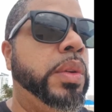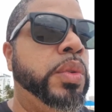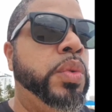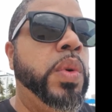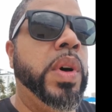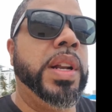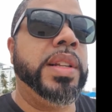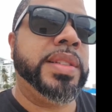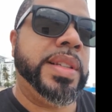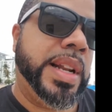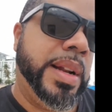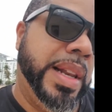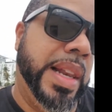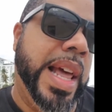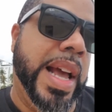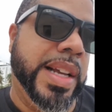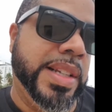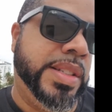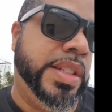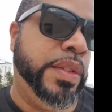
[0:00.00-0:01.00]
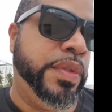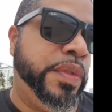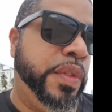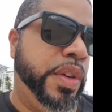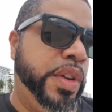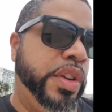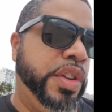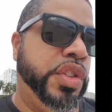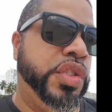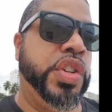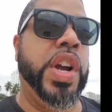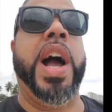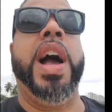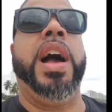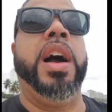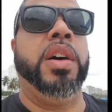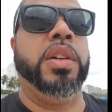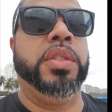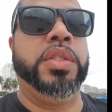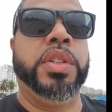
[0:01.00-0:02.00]
you want to set a legacy for your
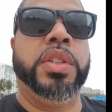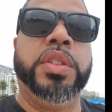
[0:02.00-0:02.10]
child,